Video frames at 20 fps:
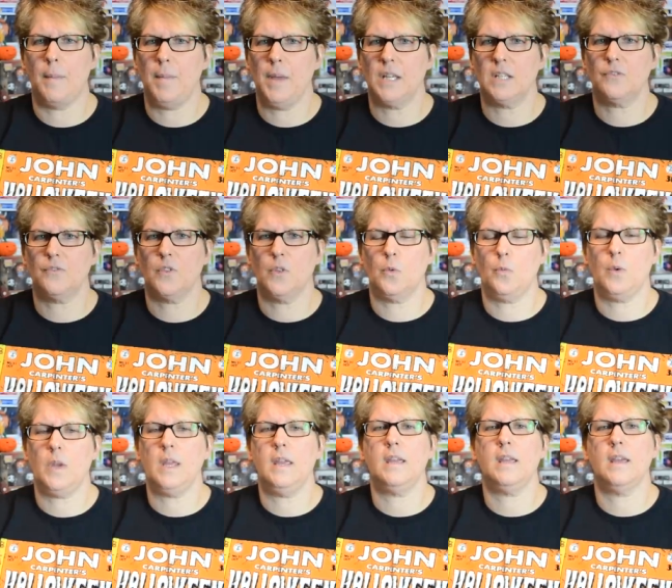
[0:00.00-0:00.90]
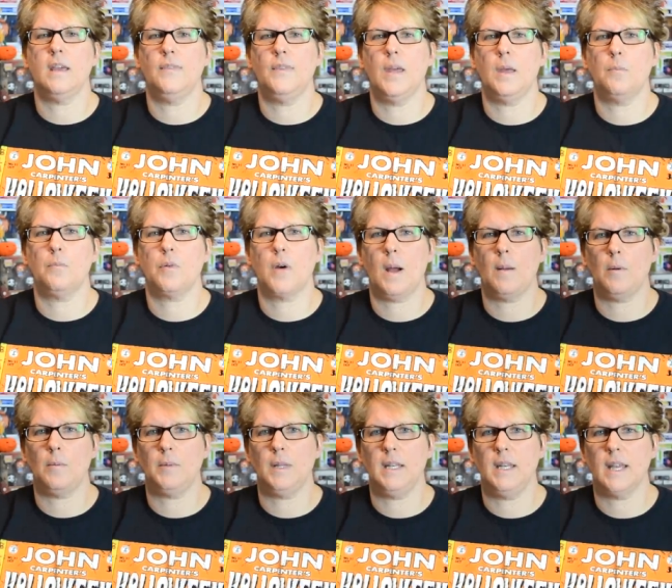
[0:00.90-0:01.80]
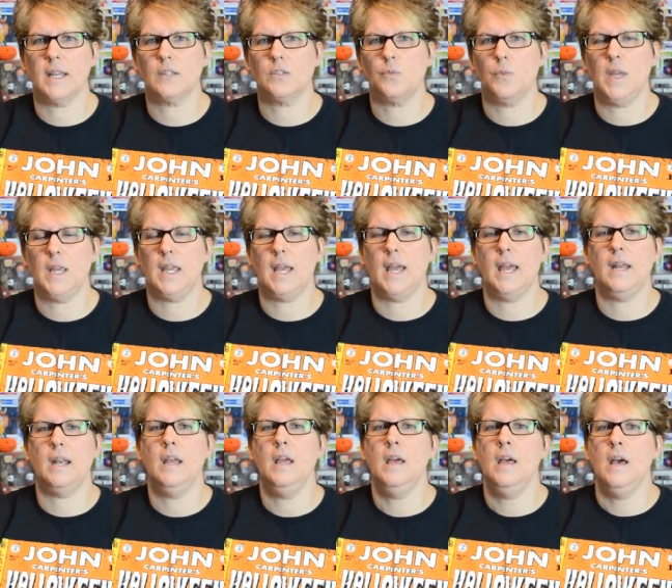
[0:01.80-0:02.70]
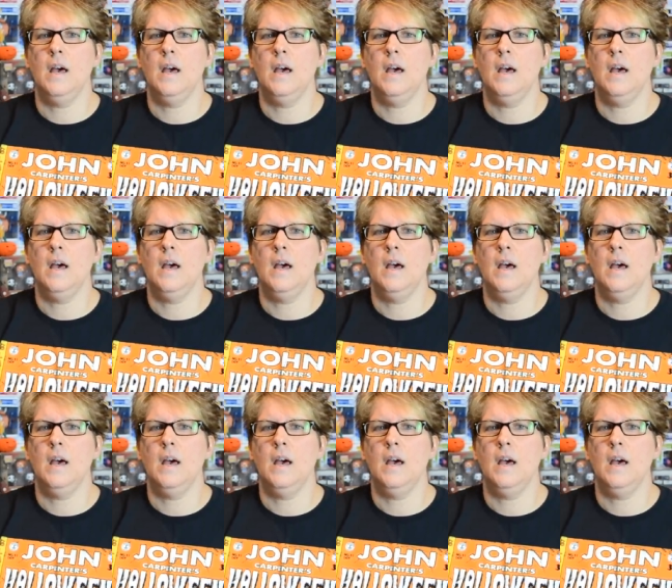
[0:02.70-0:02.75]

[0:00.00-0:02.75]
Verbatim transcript: picks for the week, and then probably next weekend